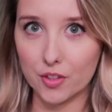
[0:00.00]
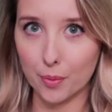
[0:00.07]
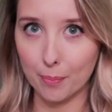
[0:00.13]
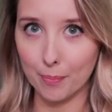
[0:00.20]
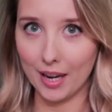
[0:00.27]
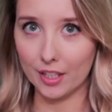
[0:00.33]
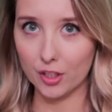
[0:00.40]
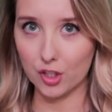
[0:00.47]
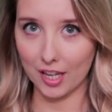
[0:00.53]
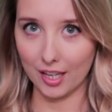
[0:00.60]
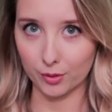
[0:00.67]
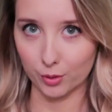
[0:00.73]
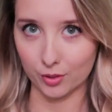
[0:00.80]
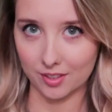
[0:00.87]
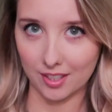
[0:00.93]
some mad
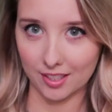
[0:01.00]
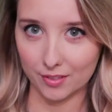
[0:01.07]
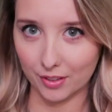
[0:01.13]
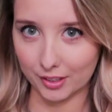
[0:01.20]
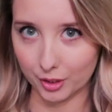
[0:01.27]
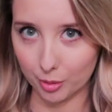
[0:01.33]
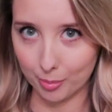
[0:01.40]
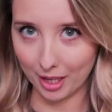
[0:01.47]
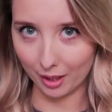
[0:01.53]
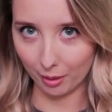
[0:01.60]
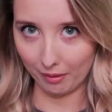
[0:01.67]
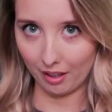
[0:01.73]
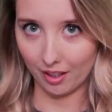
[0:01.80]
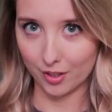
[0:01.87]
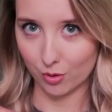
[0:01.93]
shadows in this video, by the
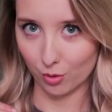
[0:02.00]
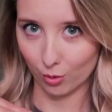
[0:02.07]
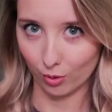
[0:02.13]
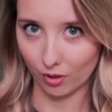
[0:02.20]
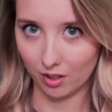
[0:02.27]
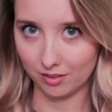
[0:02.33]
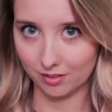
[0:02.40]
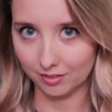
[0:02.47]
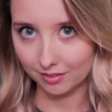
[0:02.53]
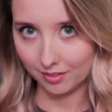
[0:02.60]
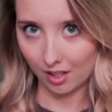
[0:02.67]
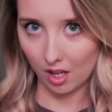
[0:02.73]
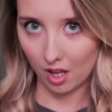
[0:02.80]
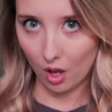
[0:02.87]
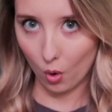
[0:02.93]
way, so
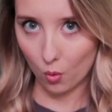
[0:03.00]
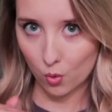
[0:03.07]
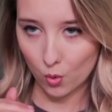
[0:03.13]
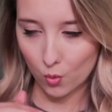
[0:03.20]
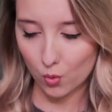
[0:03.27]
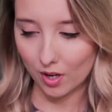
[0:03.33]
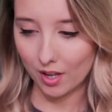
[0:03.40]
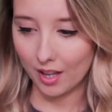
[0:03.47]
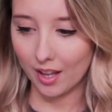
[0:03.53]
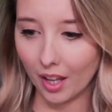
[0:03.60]
woo.